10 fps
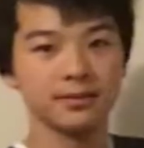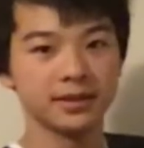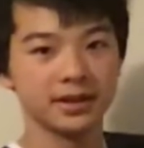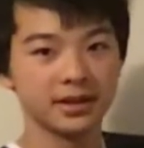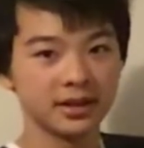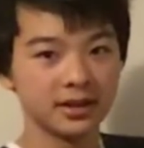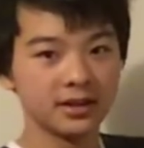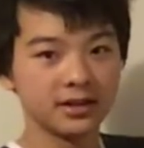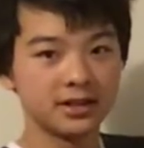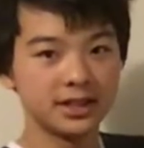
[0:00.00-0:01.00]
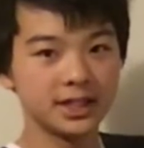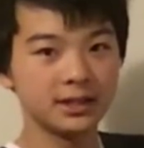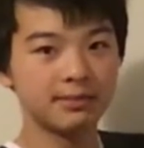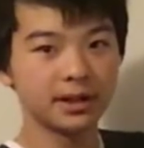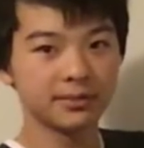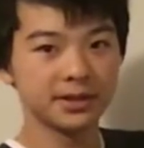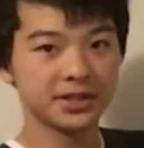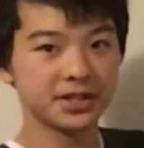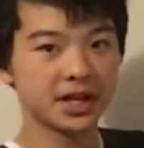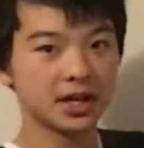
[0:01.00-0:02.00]
be deep, they can be
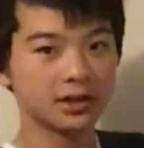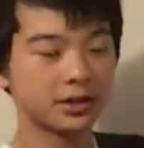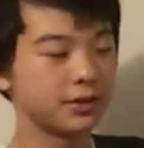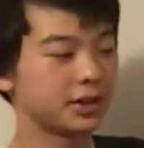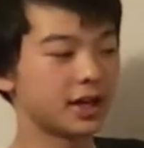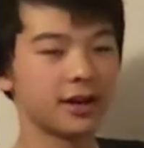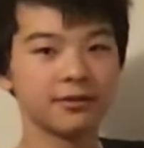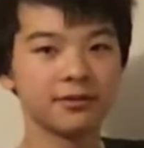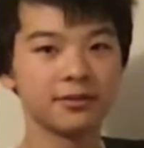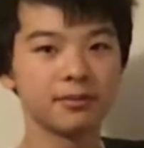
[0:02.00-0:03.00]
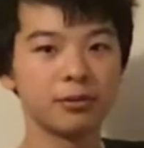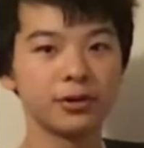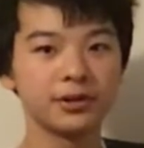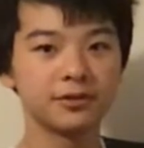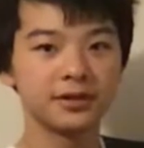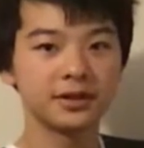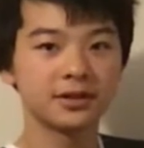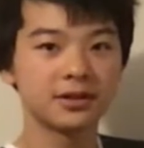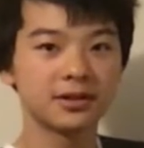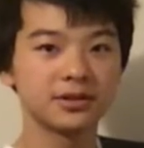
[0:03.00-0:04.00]
shallow. You can have pointed
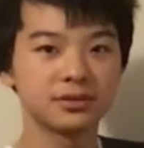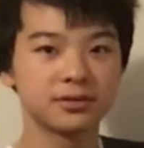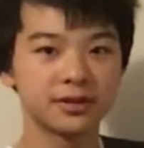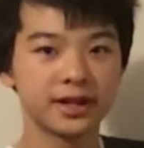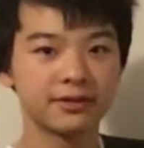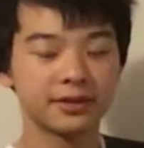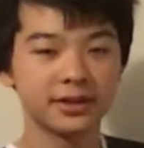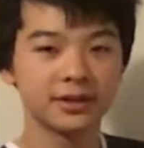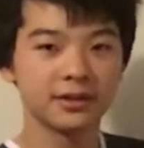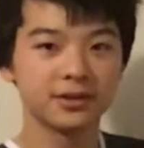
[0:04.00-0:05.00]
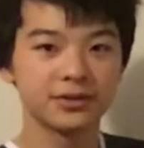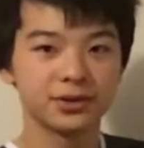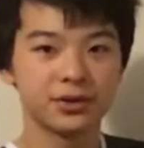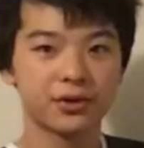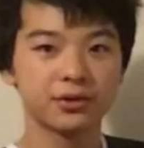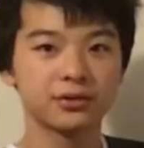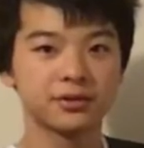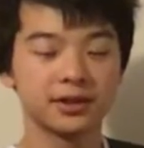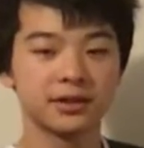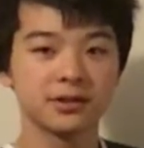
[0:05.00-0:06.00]
fingers or flat fingers or curled
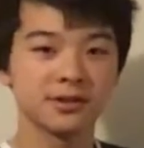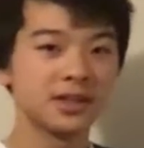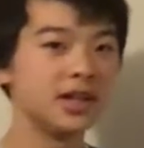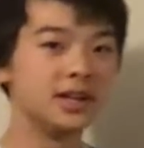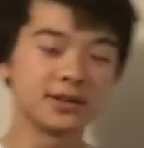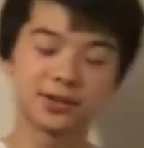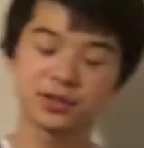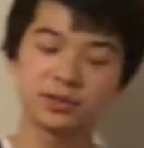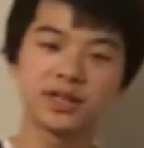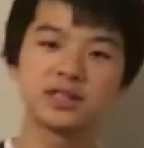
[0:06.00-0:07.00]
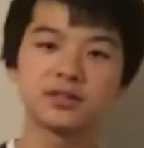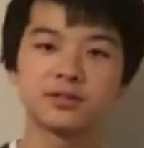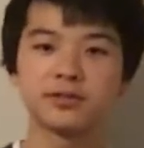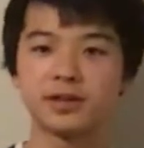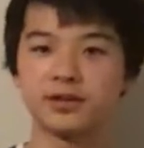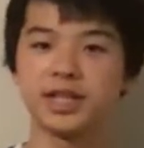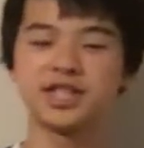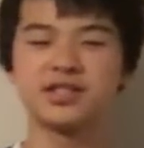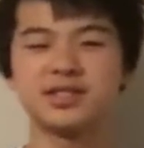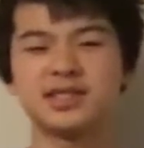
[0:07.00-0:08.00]
fingers. There's so many different
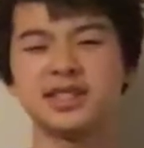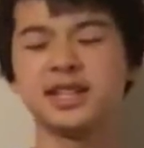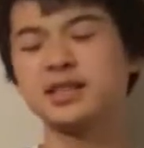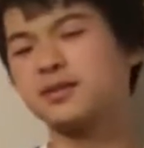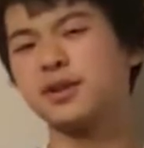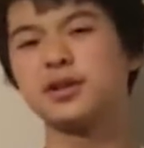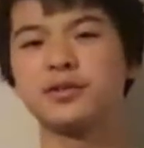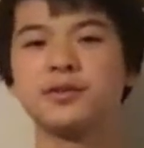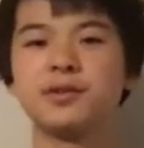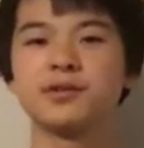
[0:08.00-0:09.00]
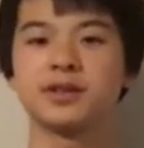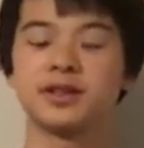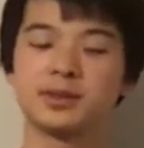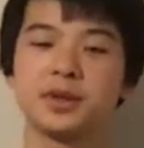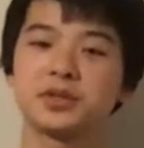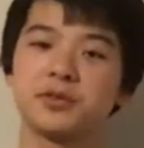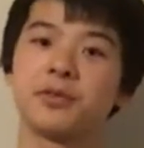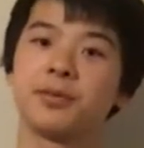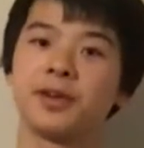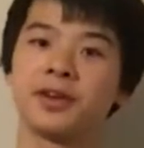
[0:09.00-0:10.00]
variations and it gets very confusing, especially for
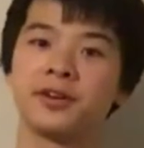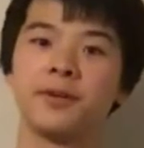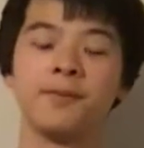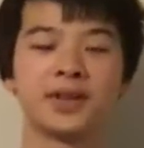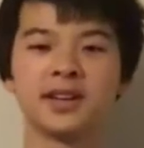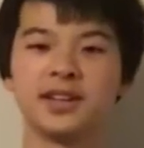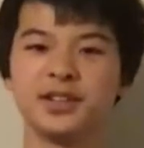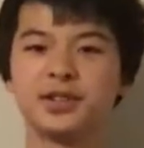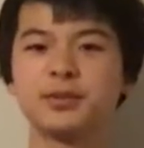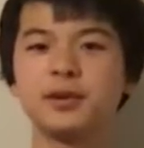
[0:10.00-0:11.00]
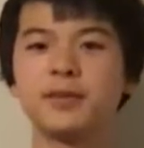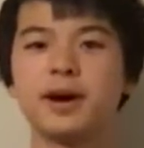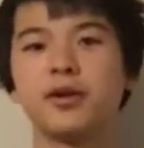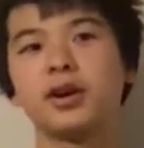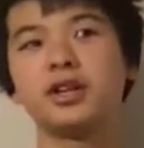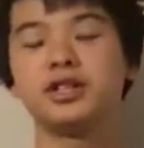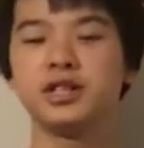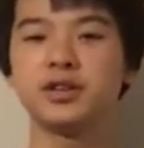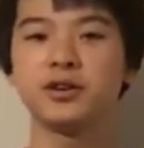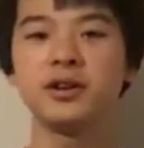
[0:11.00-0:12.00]
a beginner. It took me about a
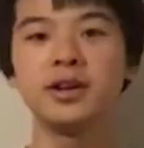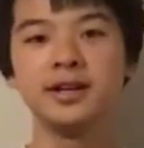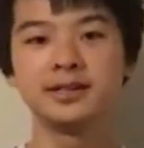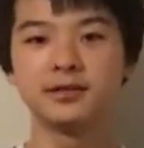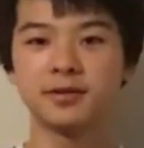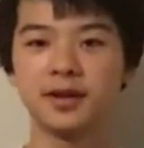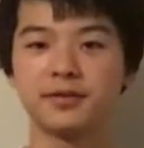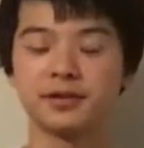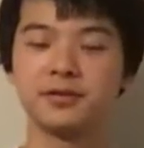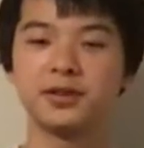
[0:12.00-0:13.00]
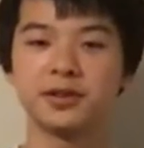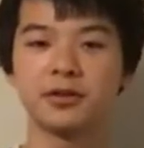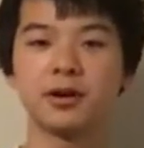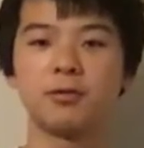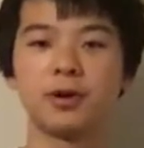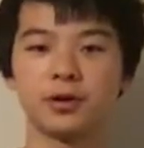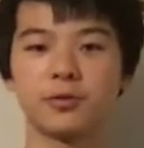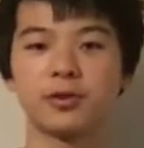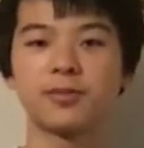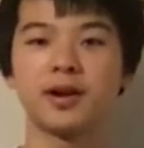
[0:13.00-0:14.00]
year to figure out what
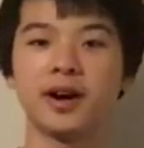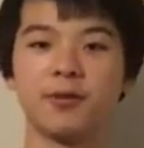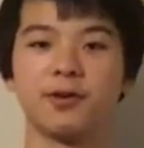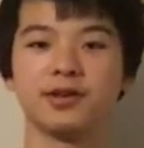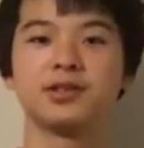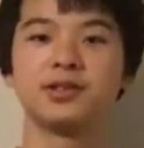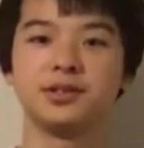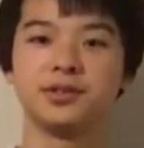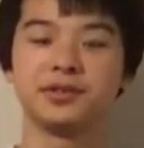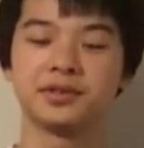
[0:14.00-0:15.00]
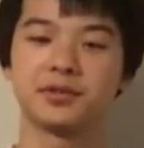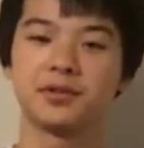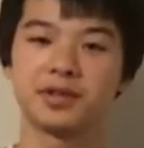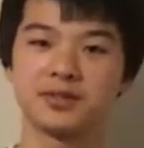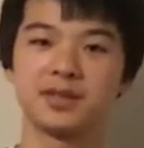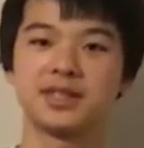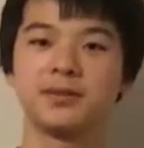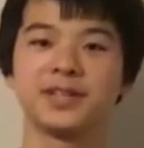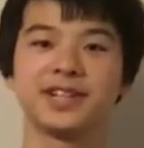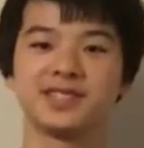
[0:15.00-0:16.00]
grip I want to use for the rest of my
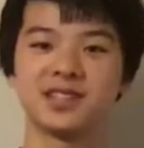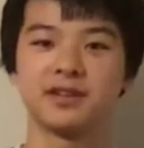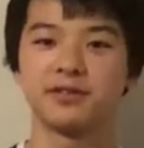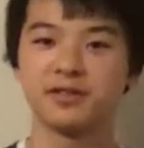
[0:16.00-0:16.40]
table tennis life.